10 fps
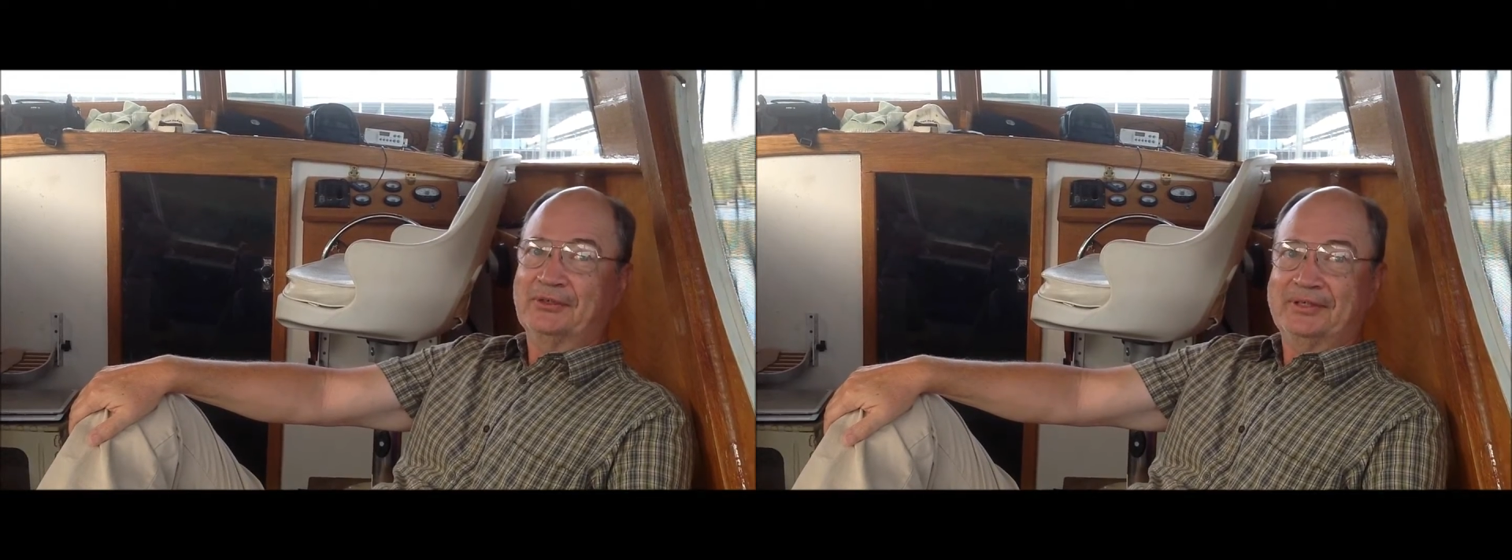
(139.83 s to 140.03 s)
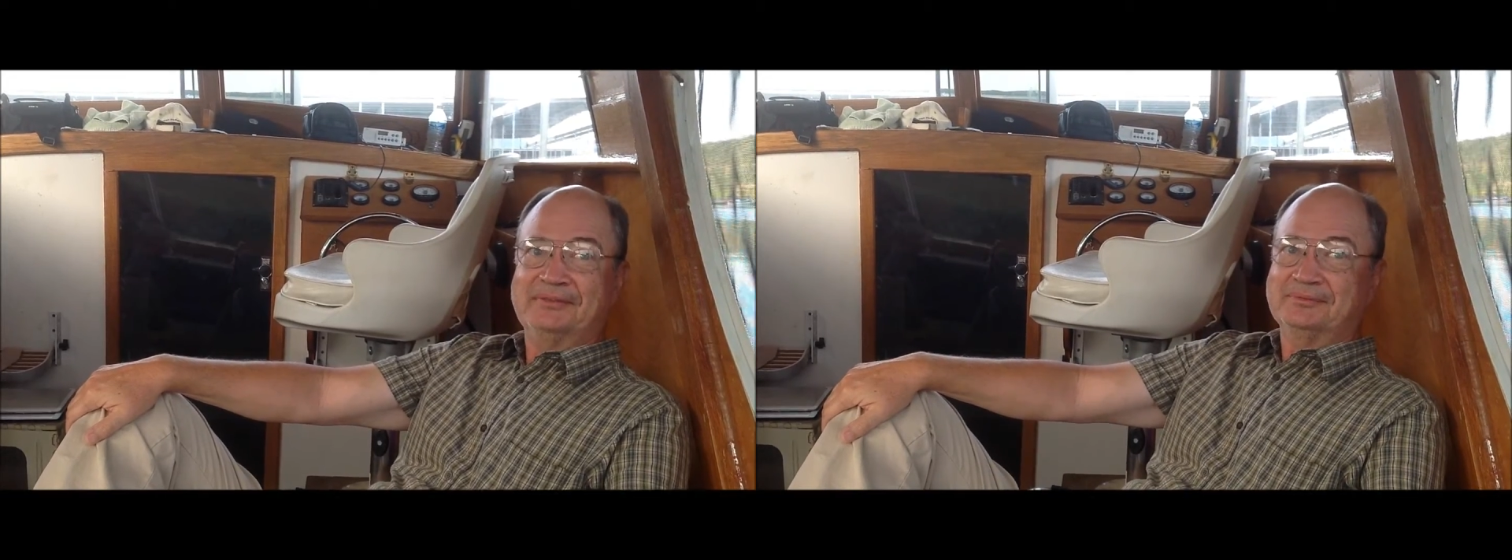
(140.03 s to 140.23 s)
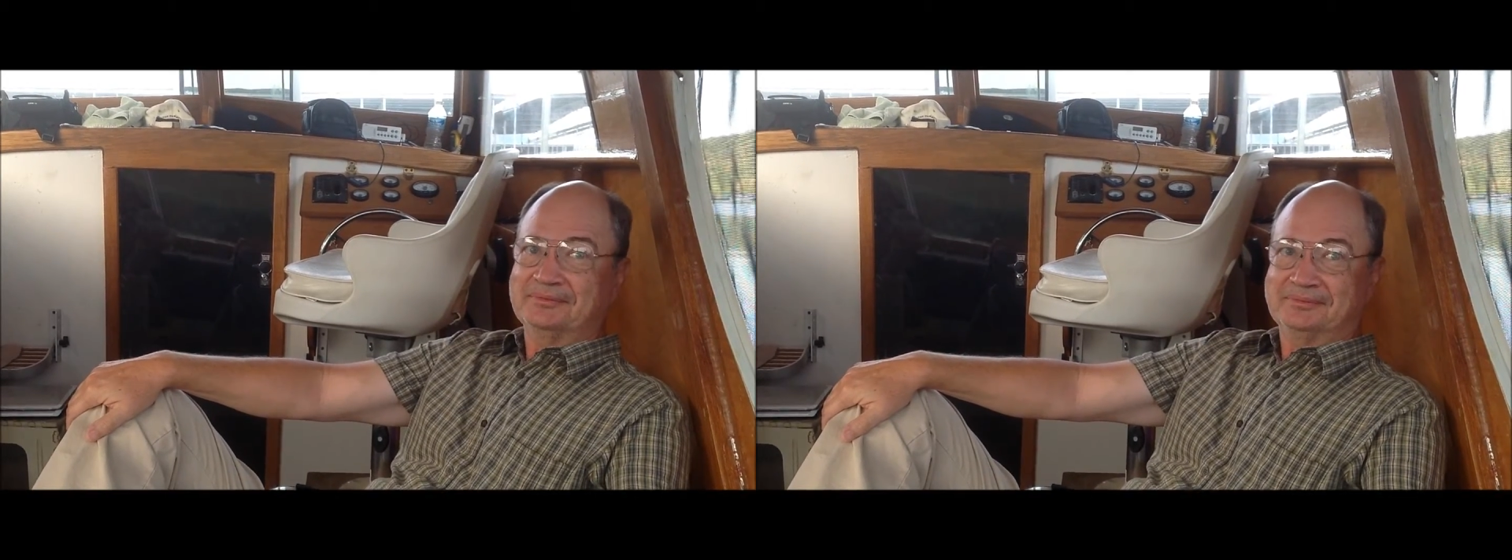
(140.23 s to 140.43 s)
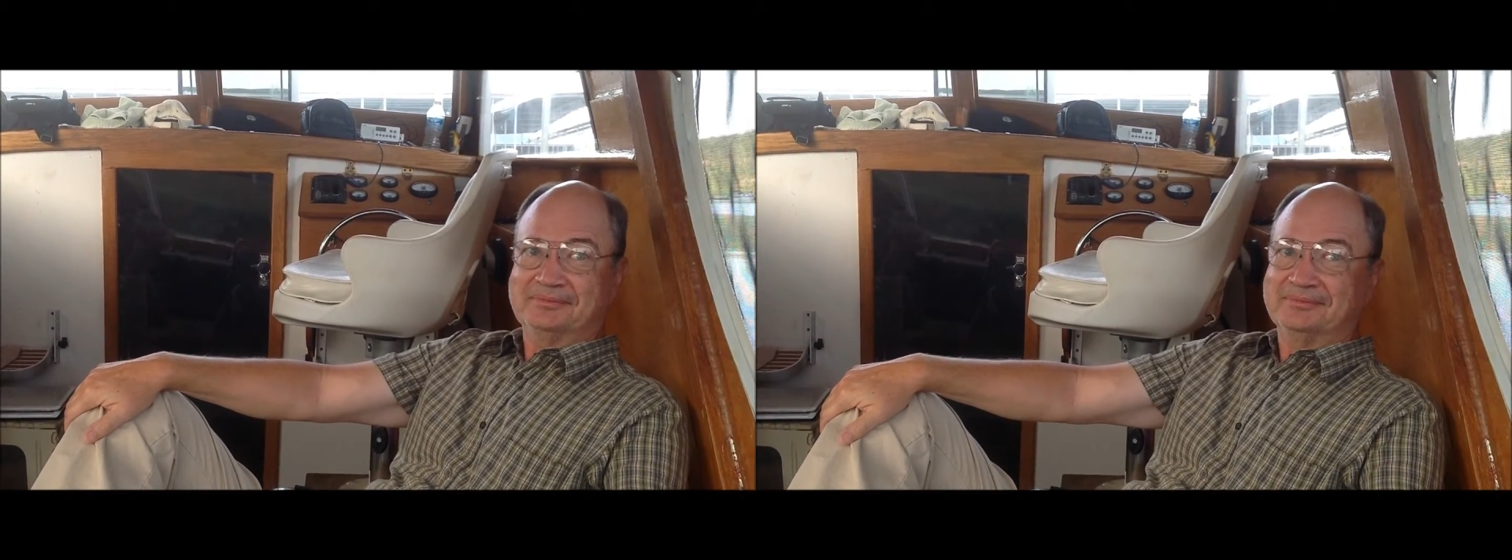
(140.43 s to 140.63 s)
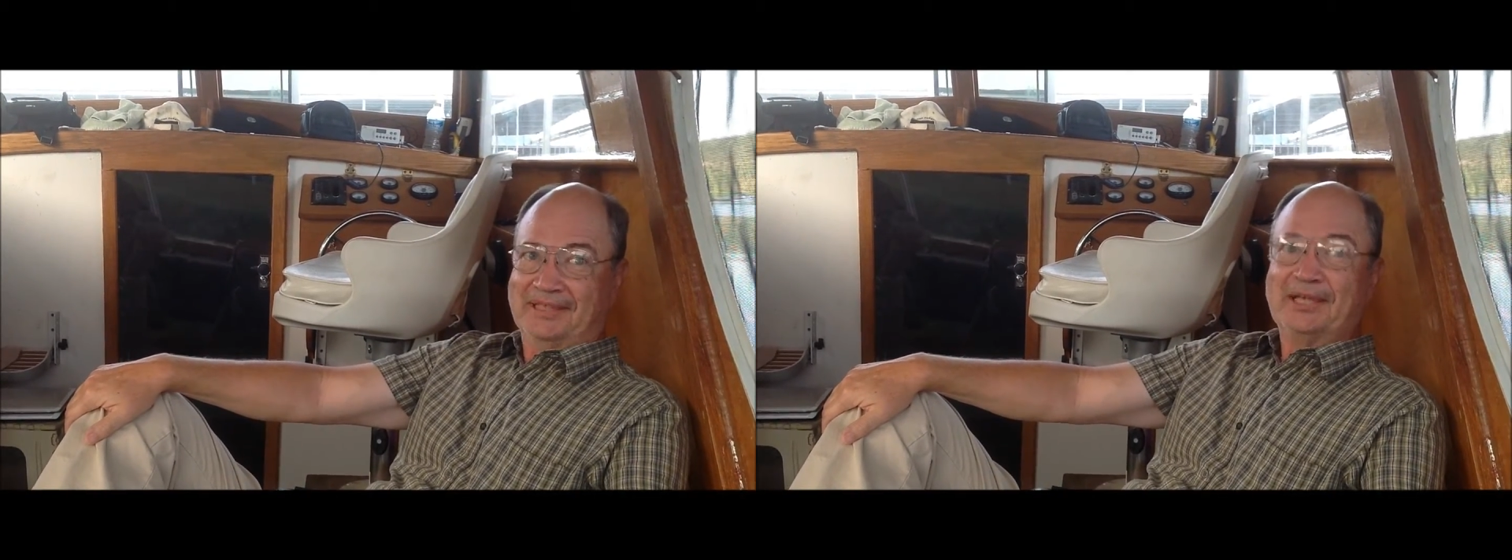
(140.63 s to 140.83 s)
it,
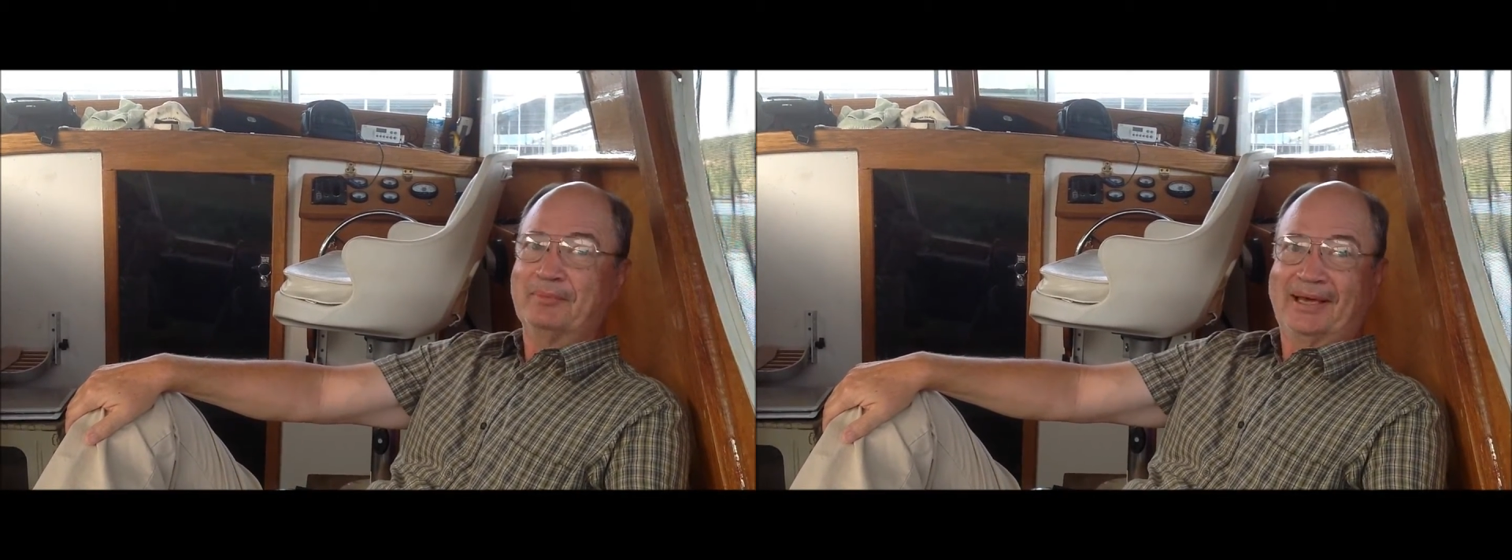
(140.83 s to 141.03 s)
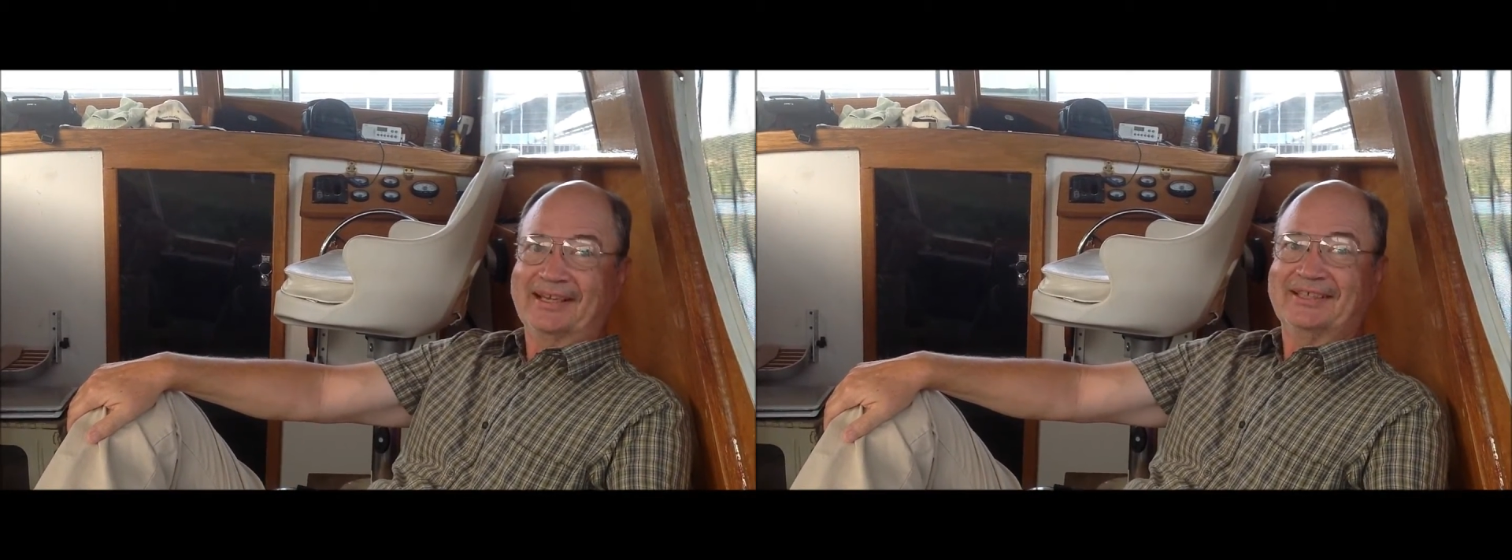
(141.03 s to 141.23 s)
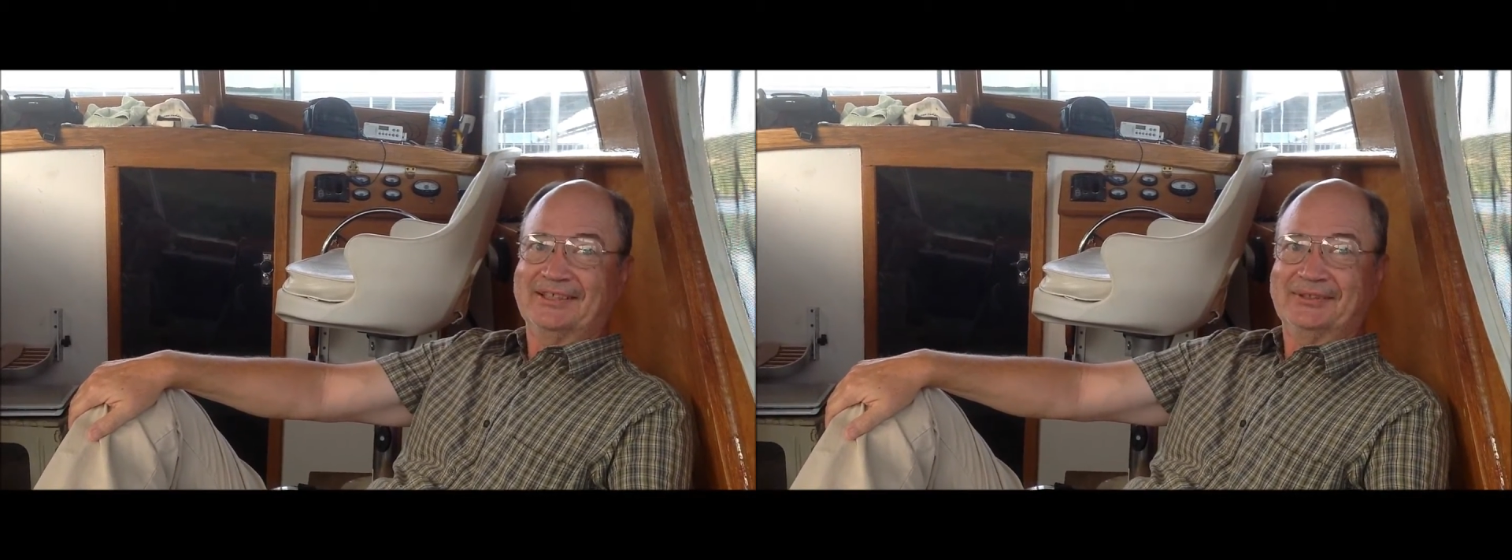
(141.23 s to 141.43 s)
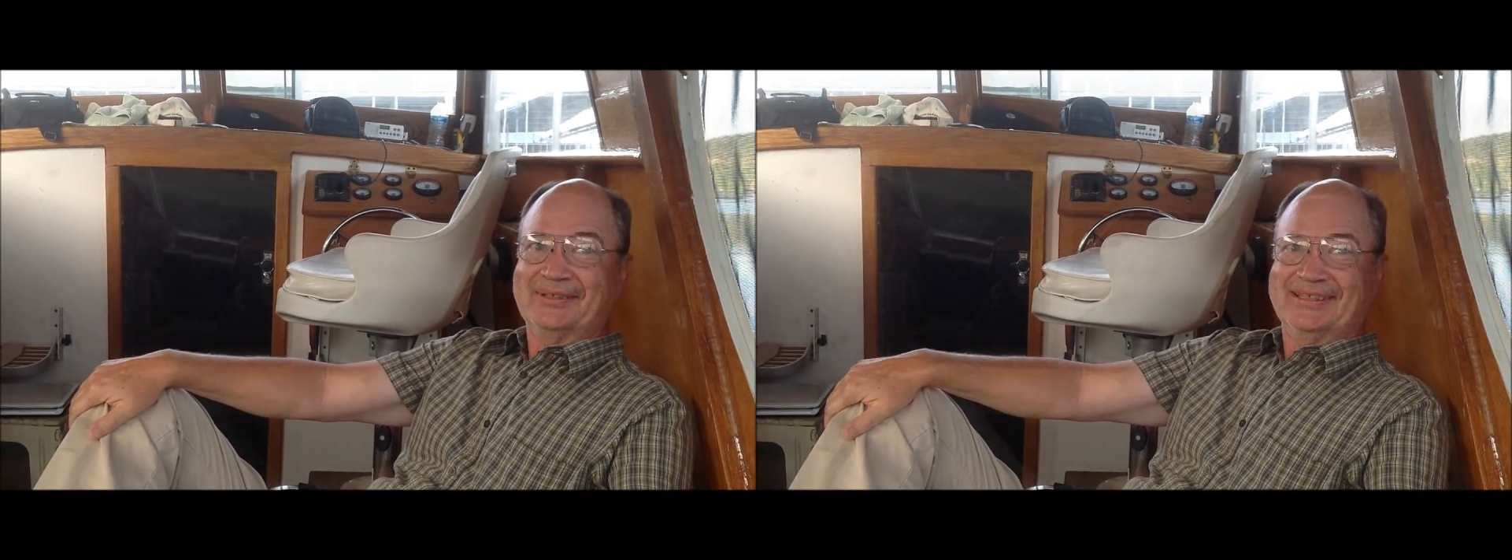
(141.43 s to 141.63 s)
anybody can do it.